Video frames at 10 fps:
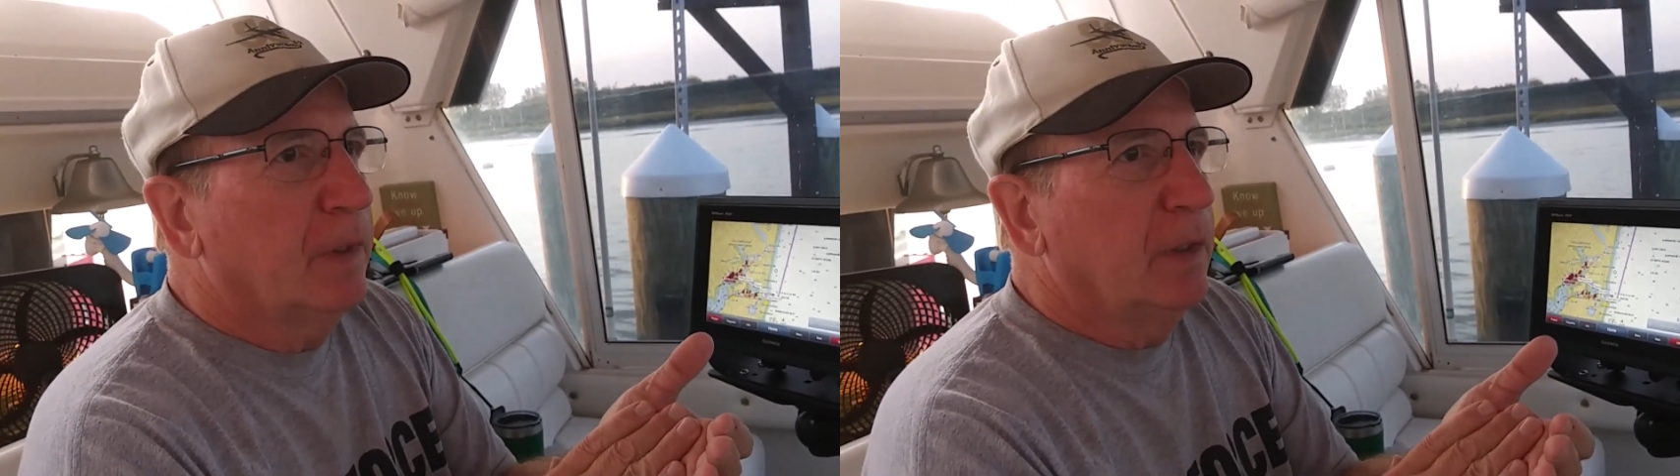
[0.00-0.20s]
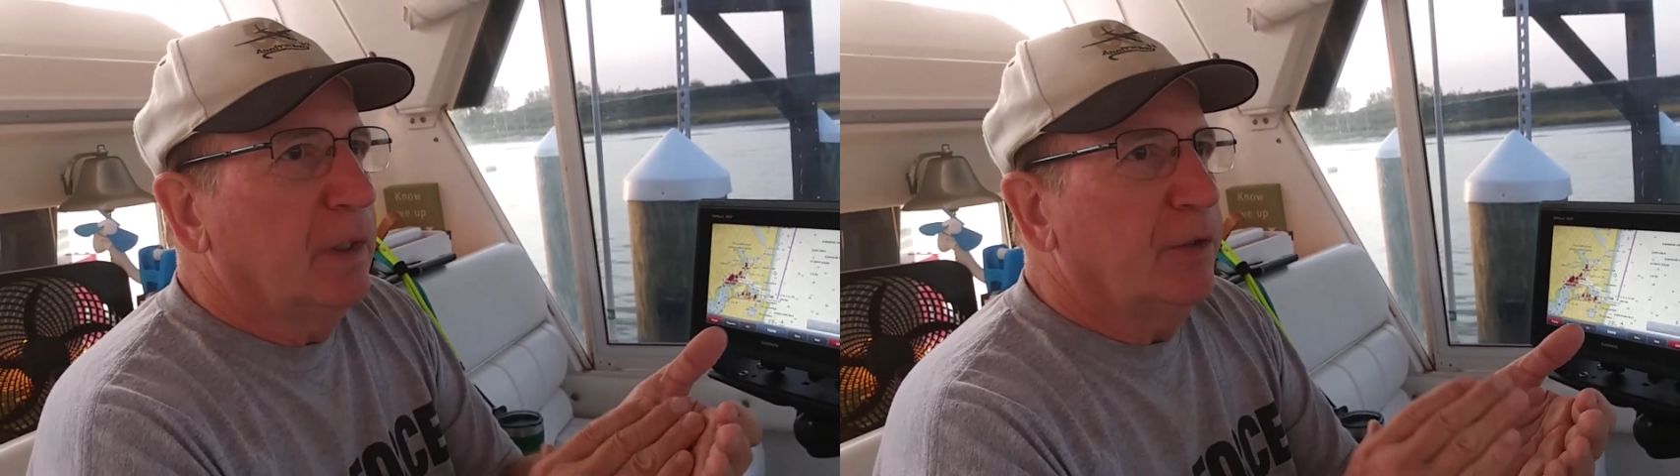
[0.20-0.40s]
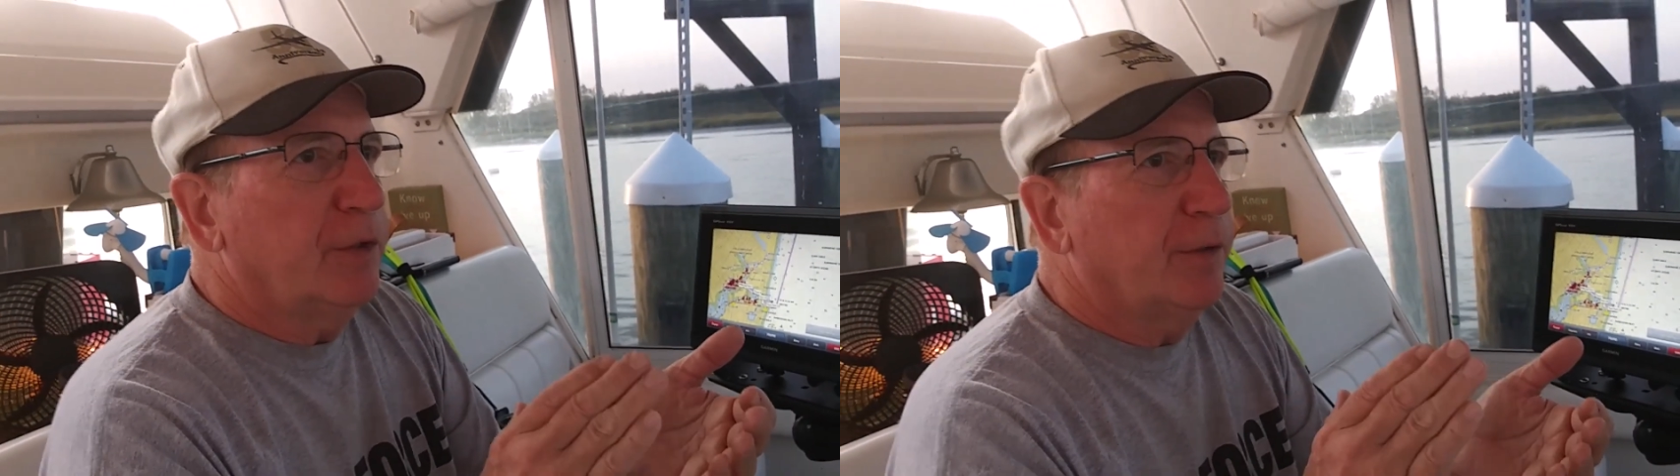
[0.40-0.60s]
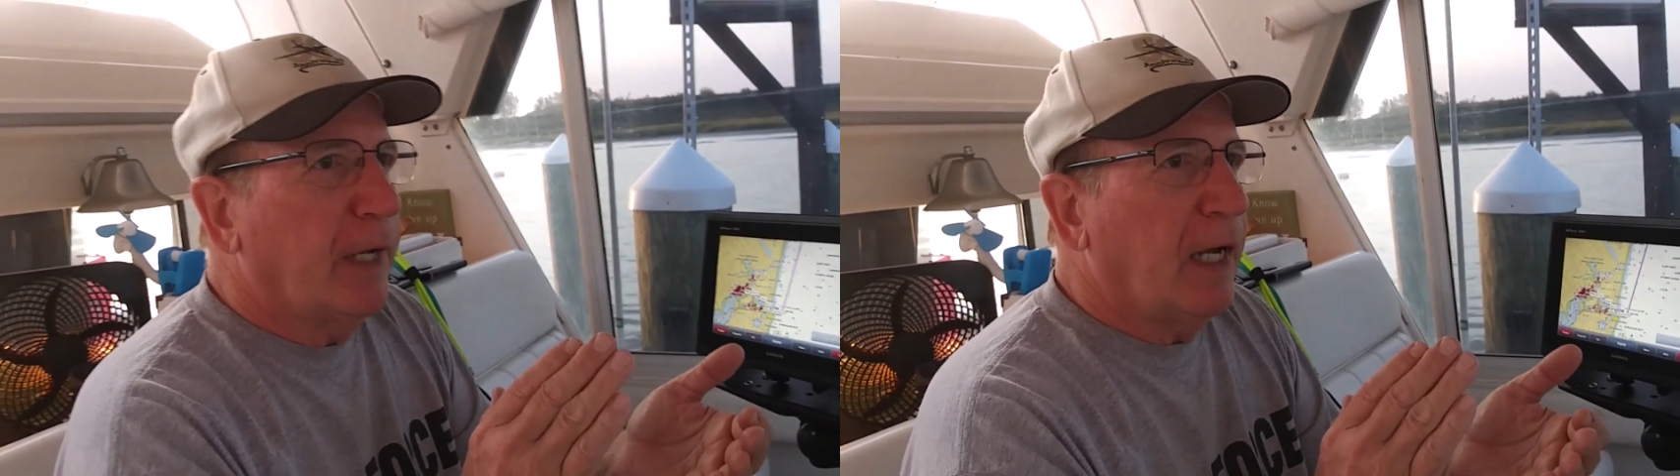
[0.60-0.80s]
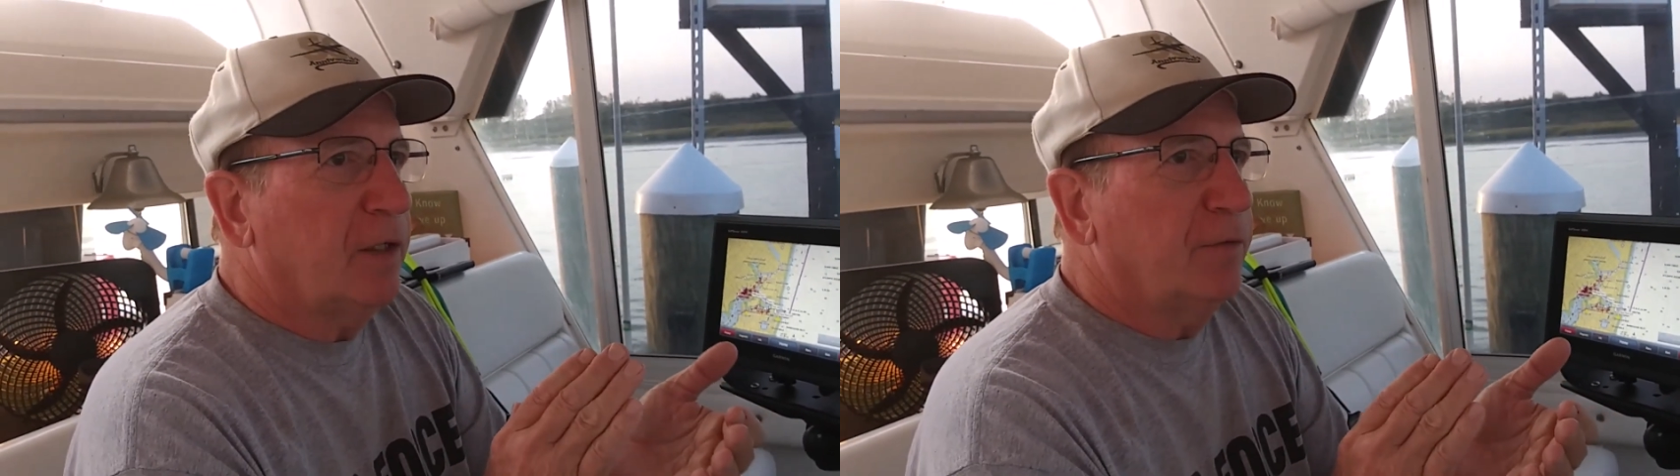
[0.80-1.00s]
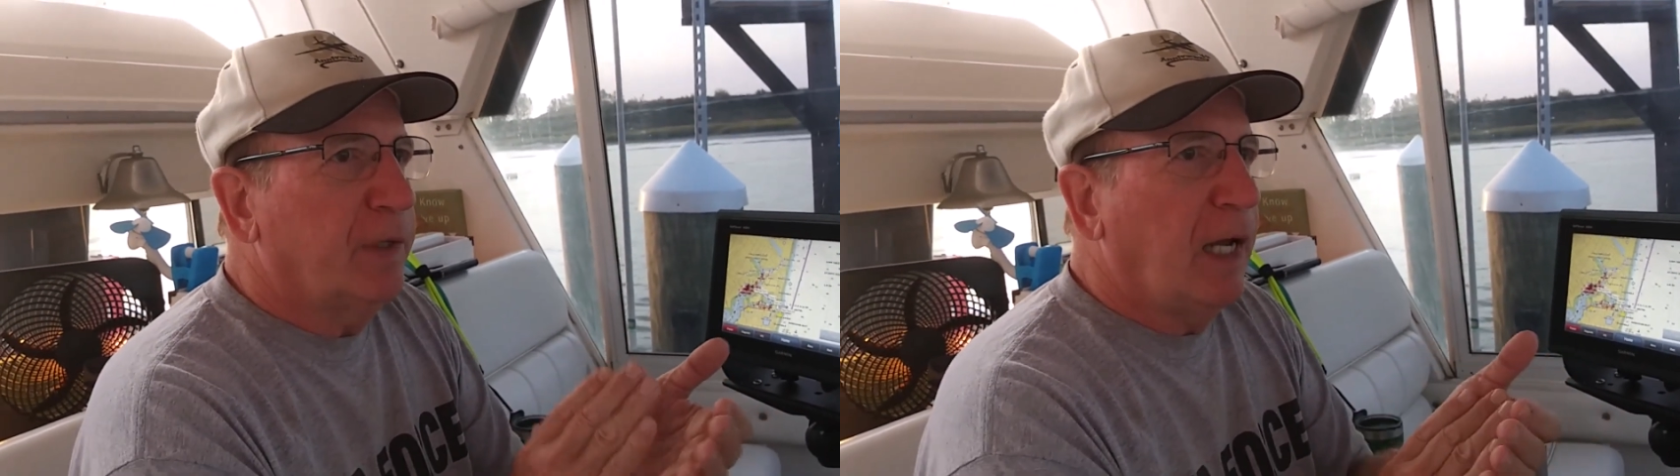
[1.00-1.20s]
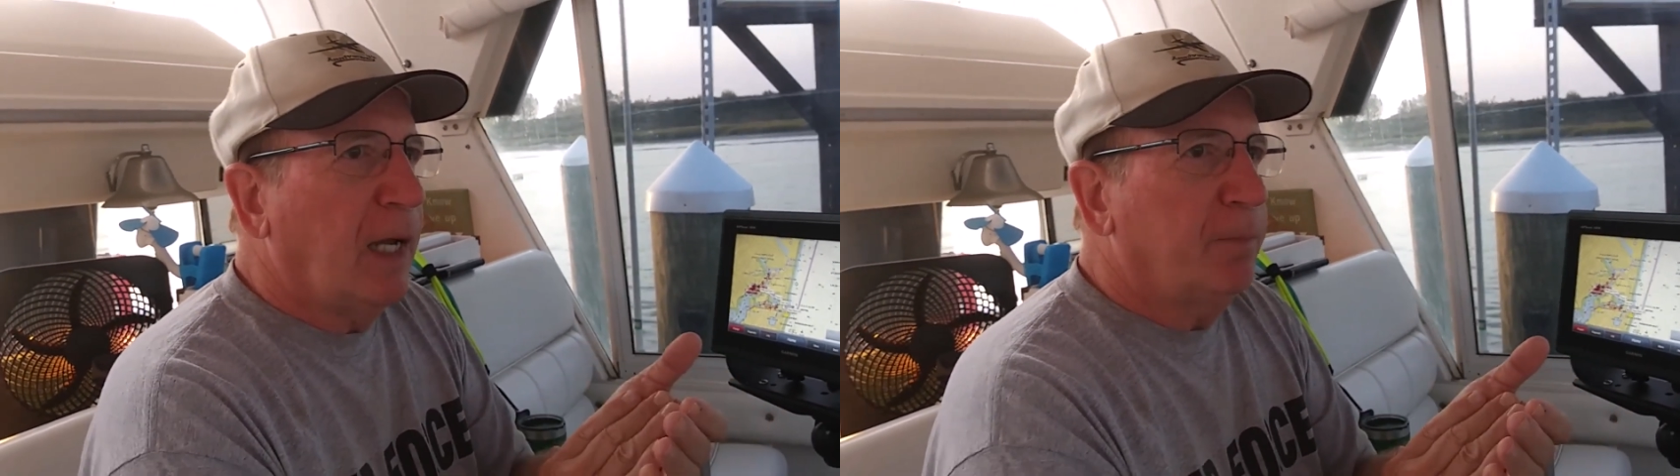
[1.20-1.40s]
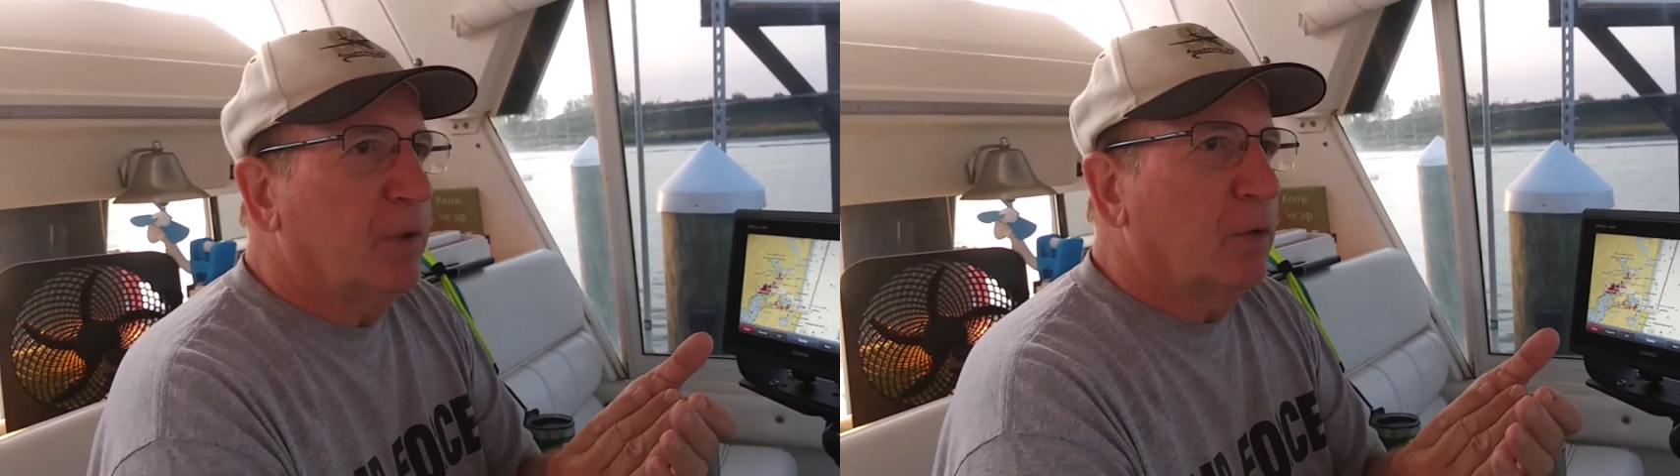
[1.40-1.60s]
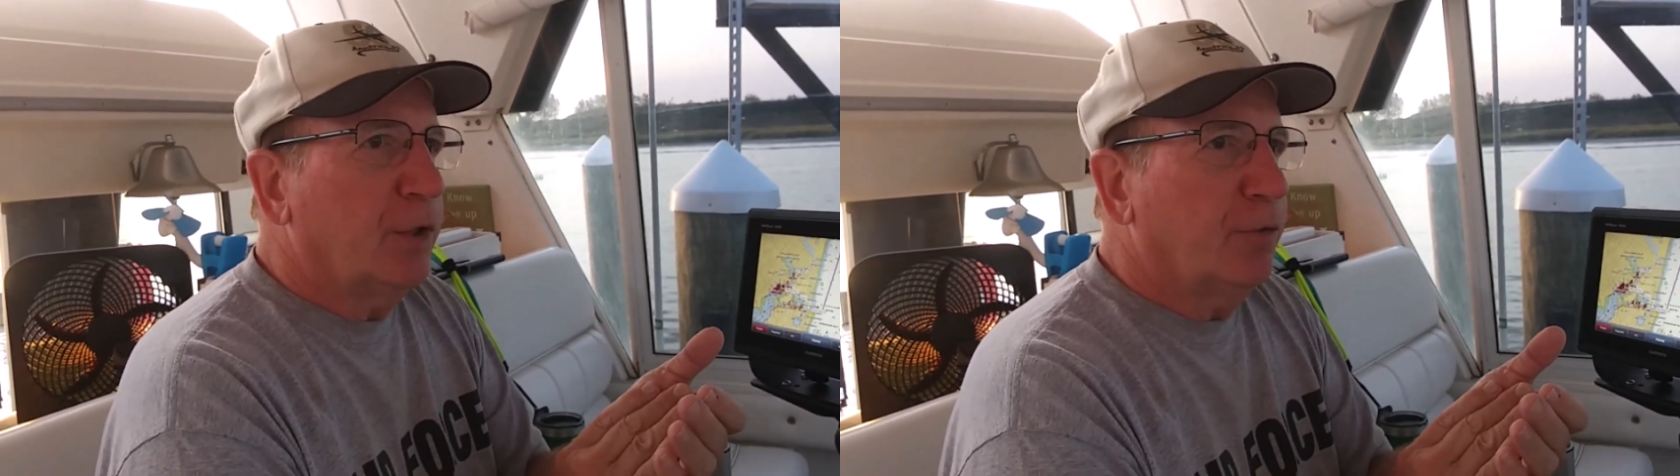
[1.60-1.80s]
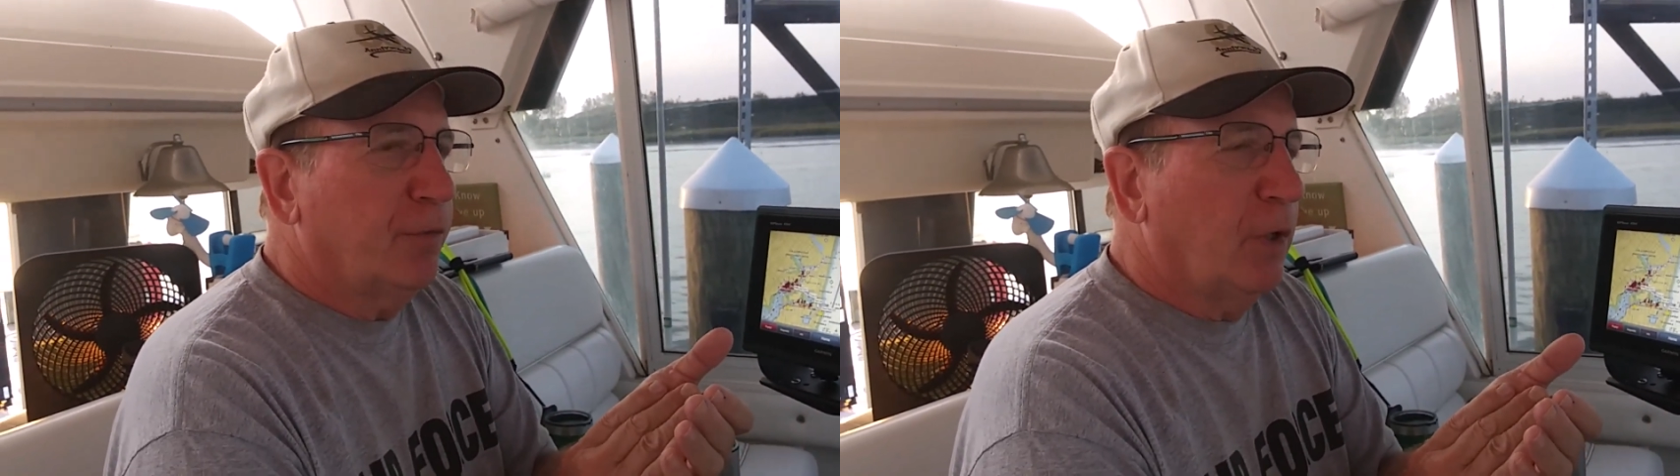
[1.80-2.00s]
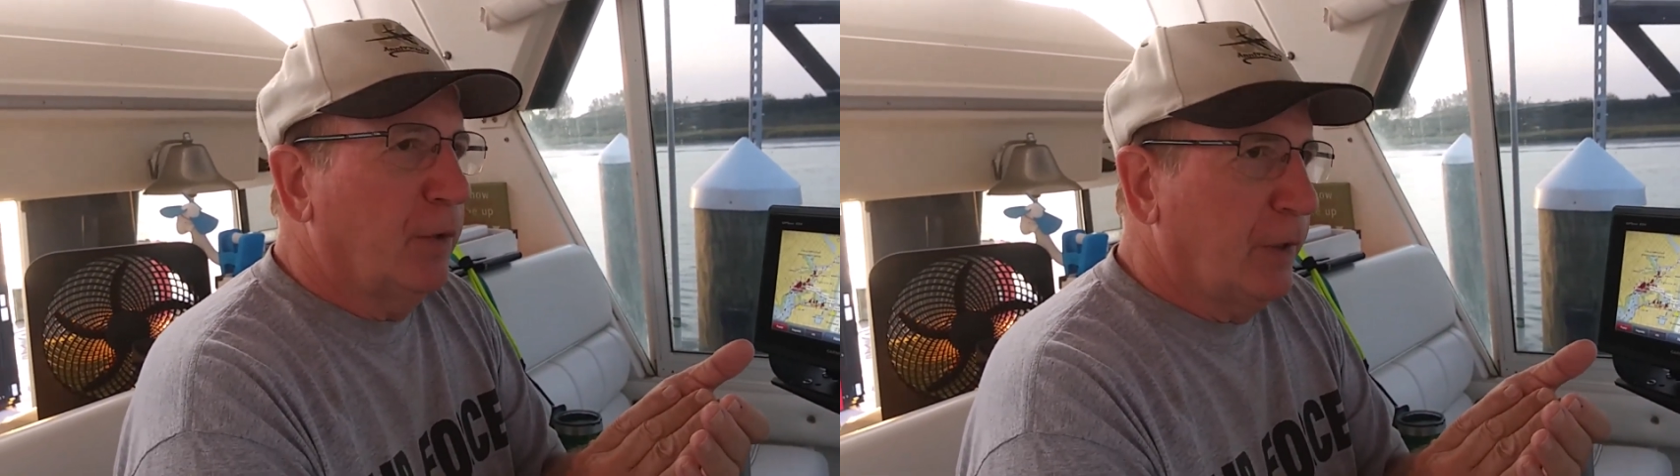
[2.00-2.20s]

into your Active Captain on your phone.